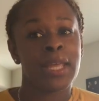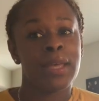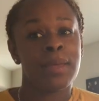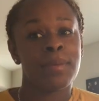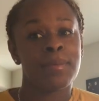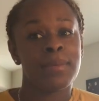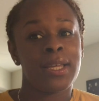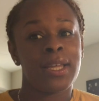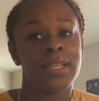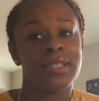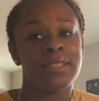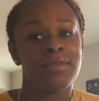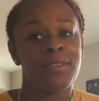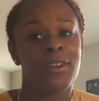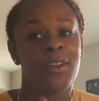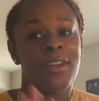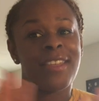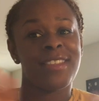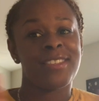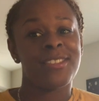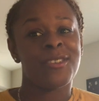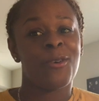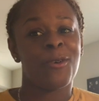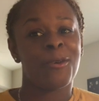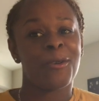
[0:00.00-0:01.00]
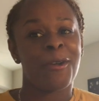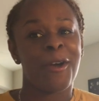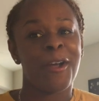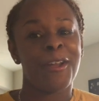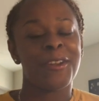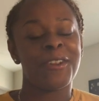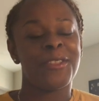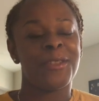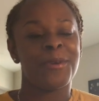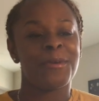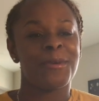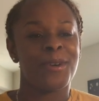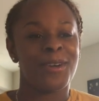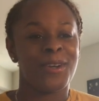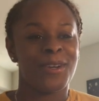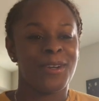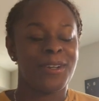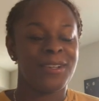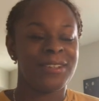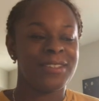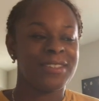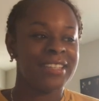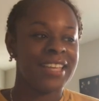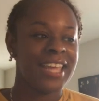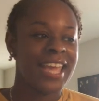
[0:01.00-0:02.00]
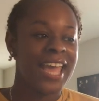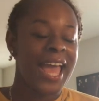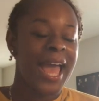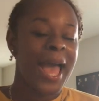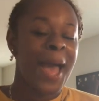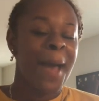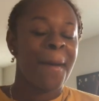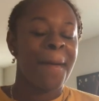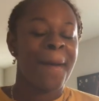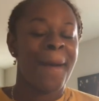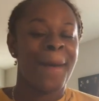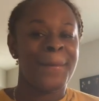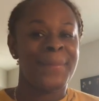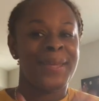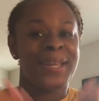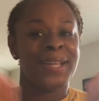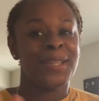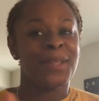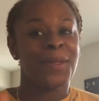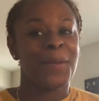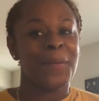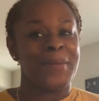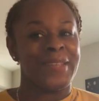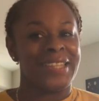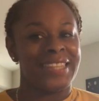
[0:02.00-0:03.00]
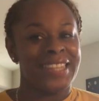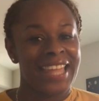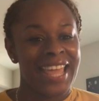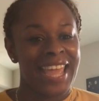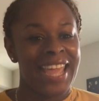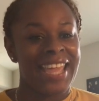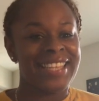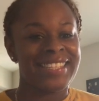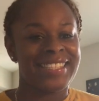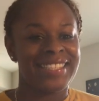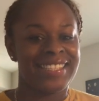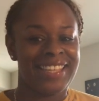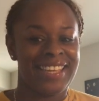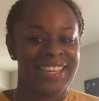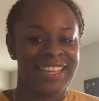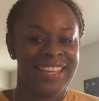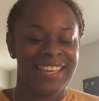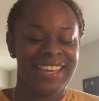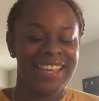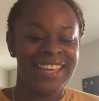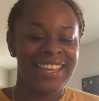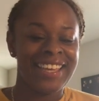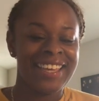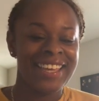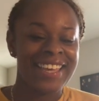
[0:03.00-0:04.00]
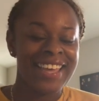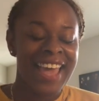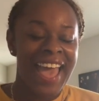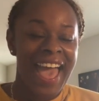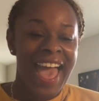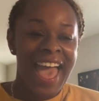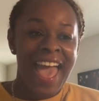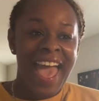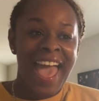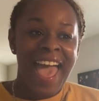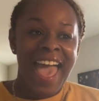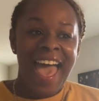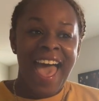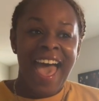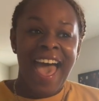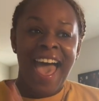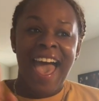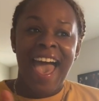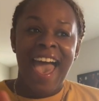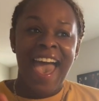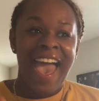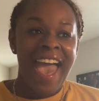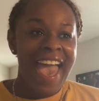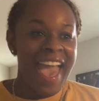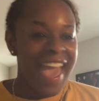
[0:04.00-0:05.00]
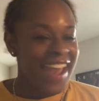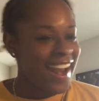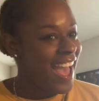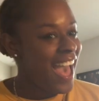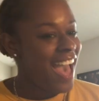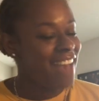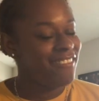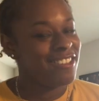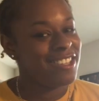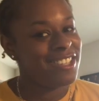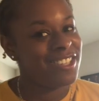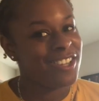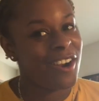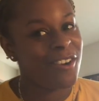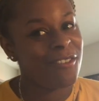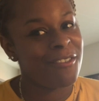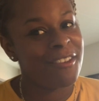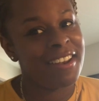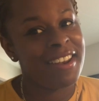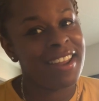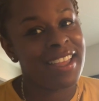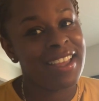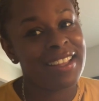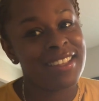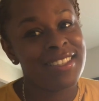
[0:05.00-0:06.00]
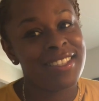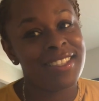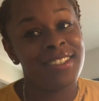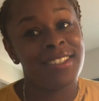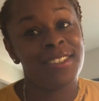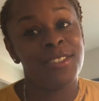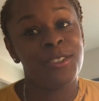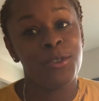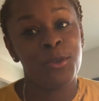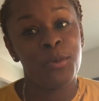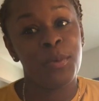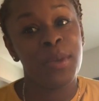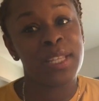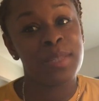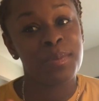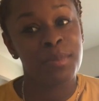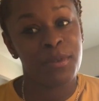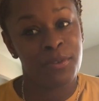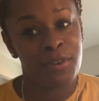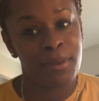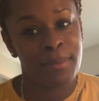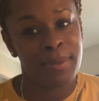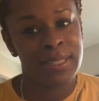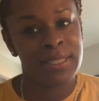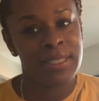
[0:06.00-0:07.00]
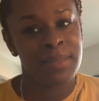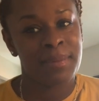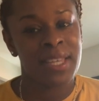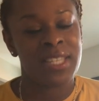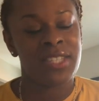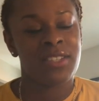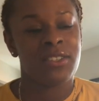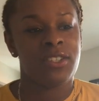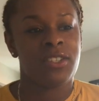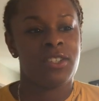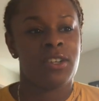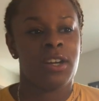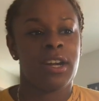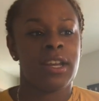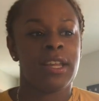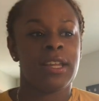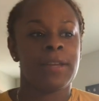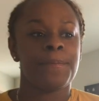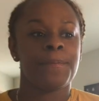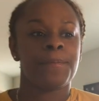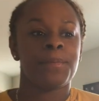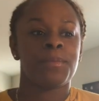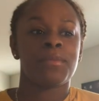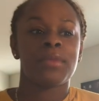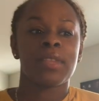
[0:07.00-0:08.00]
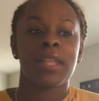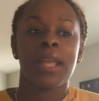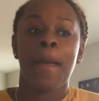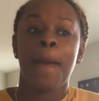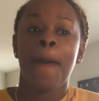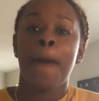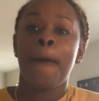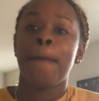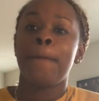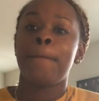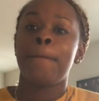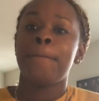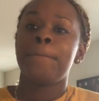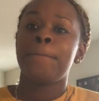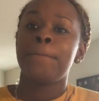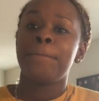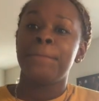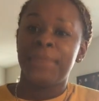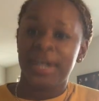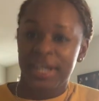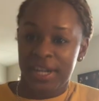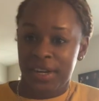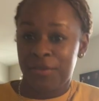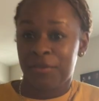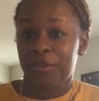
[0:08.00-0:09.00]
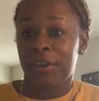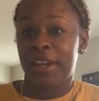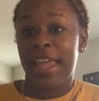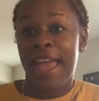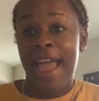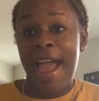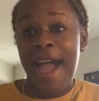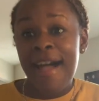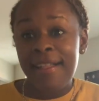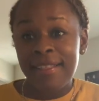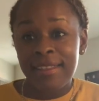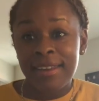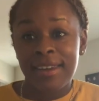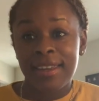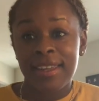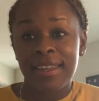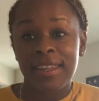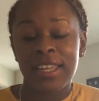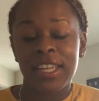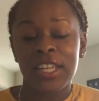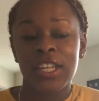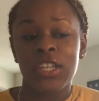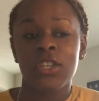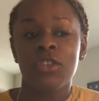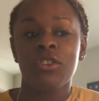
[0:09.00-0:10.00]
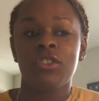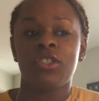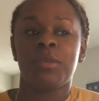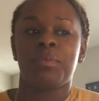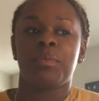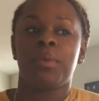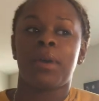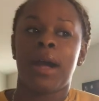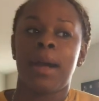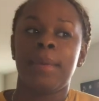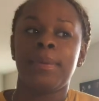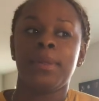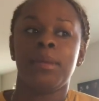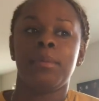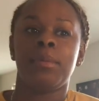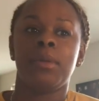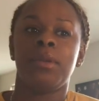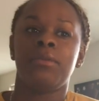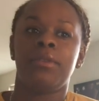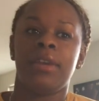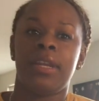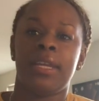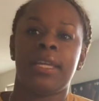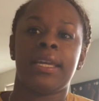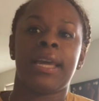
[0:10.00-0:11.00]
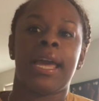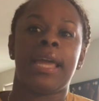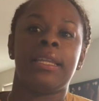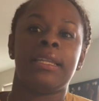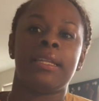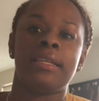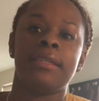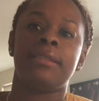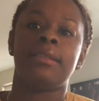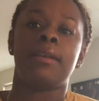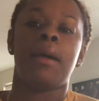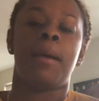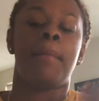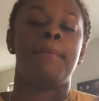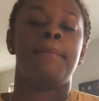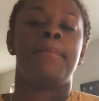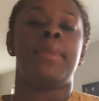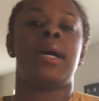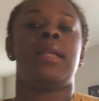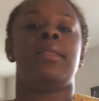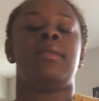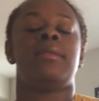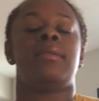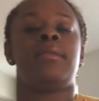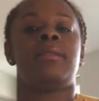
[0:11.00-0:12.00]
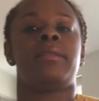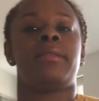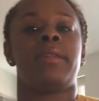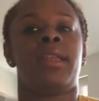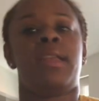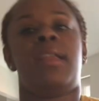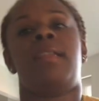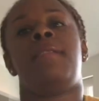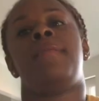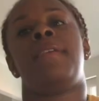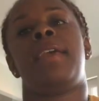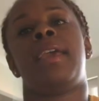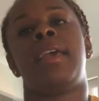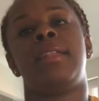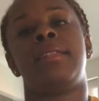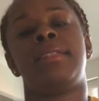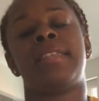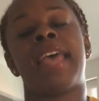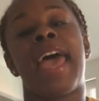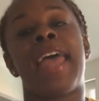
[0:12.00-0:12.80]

Because of all that's going on in the world, I've been a little bit lazy, and I haven't started reading until 2 weeks before my semester started. But in reality, you should probably be reading at least a month in advance,